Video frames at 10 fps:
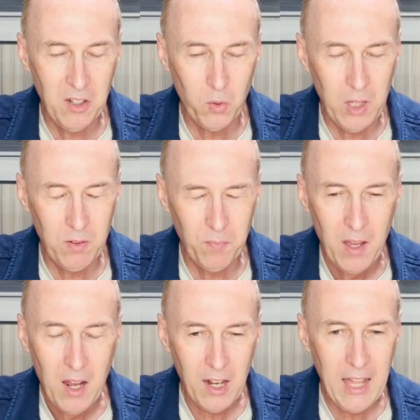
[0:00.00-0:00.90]
or even
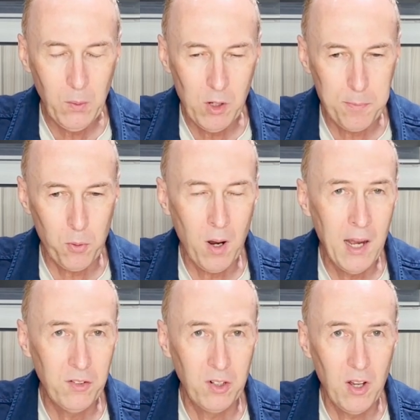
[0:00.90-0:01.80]
language
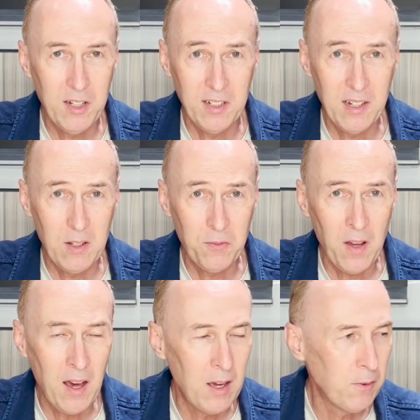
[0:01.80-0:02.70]
prior to
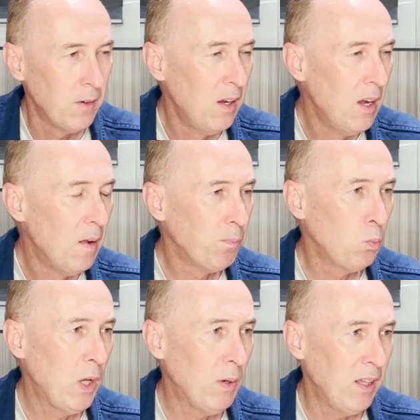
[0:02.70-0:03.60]
1985,
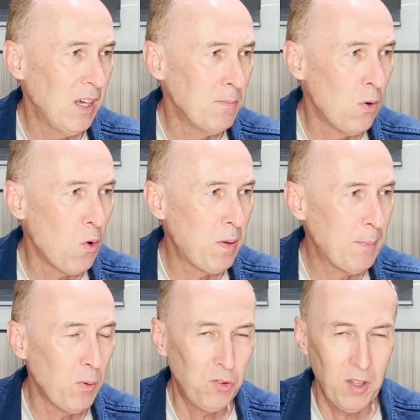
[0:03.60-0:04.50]
we would hear more
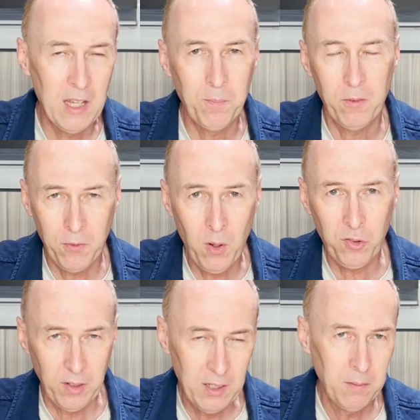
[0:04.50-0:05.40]
people saying,
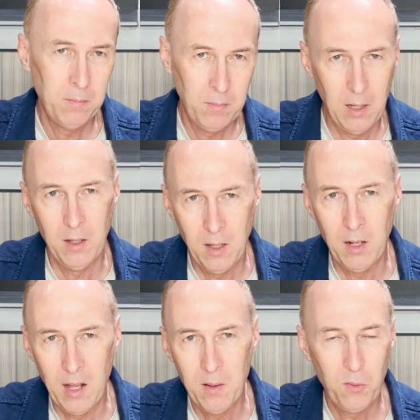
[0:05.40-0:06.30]
firstly, la la la
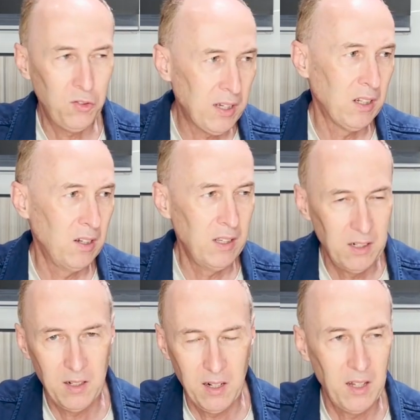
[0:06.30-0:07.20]
la, secondly,
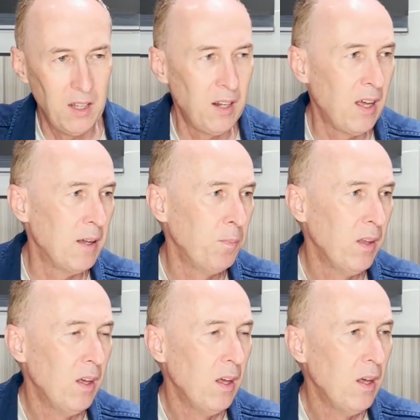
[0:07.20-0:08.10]
la la la la la,
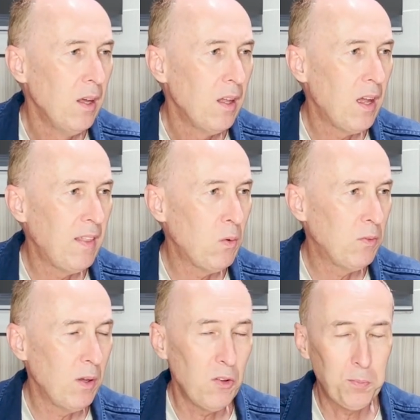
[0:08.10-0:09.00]
and that
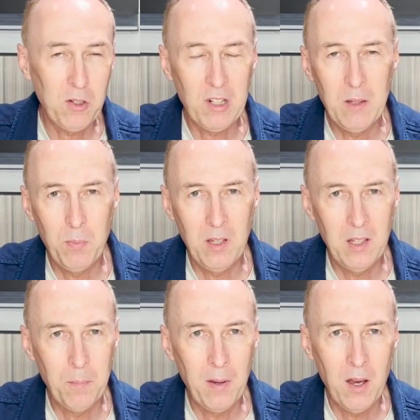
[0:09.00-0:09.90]
would especially be
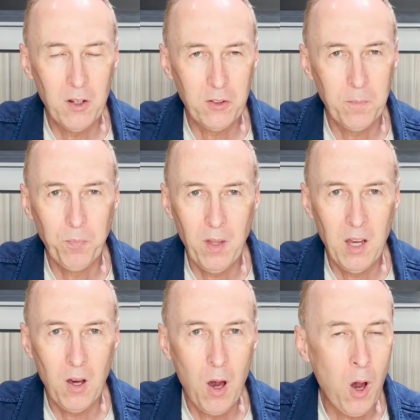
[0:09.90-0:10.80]
about
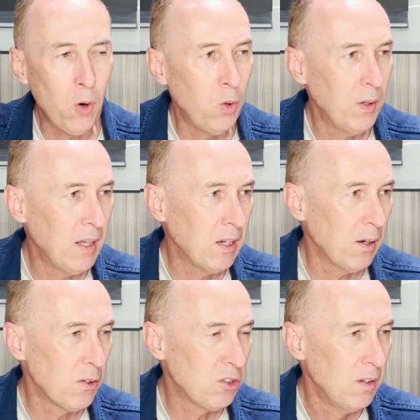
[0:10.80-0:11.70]
oral
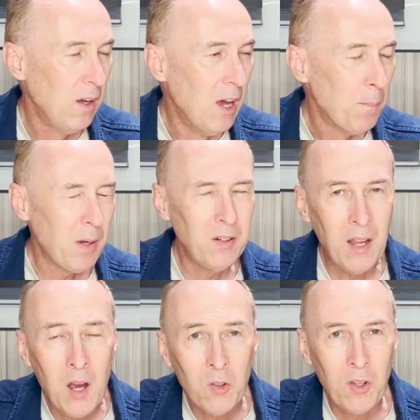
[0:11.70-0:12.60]
English. But
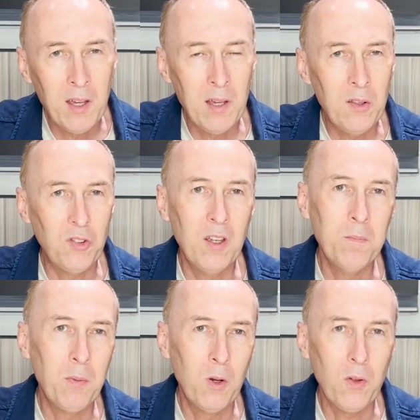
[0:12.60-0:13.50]
nowadays, in
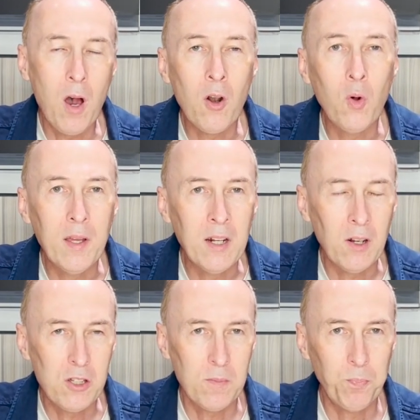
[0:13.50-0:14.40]
both oral
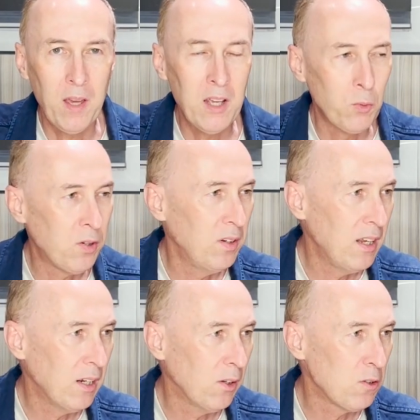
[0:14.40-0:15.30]
English and written
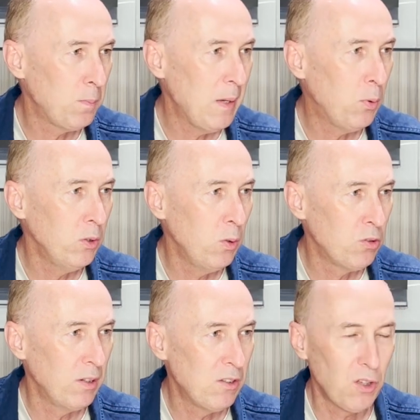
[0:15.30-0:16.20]
English, people
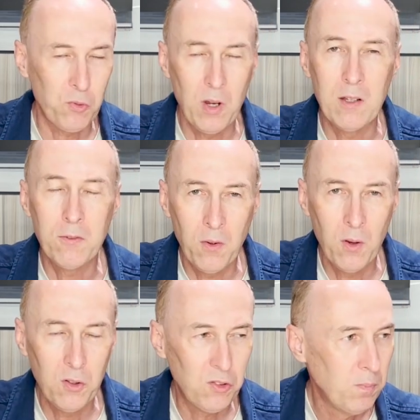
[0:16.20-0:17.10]
usually just write
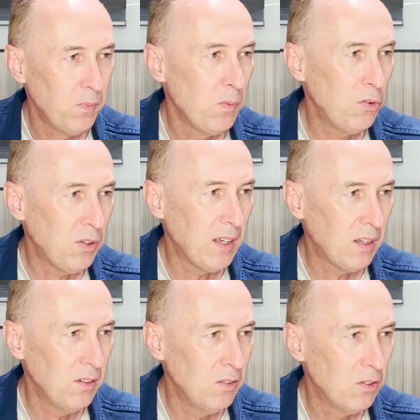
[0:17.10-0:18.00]
first,
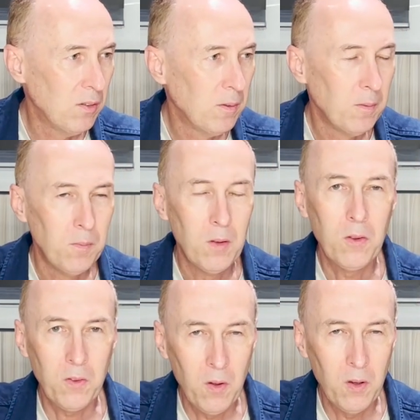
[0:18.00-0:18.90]
second,
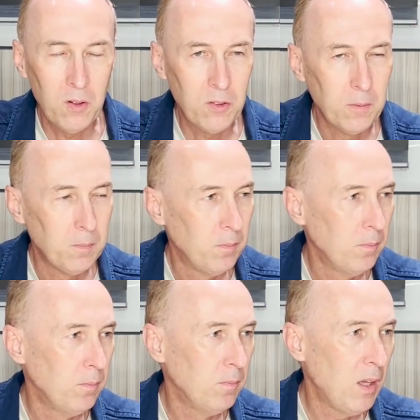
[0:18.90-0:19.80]
third,
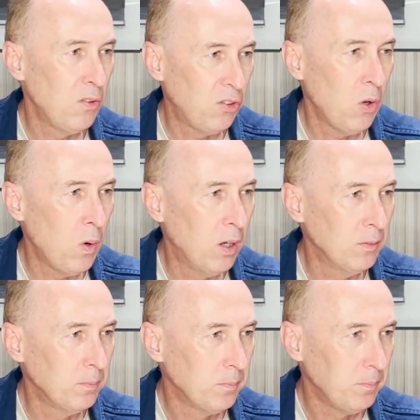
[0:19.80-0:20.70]
and so on.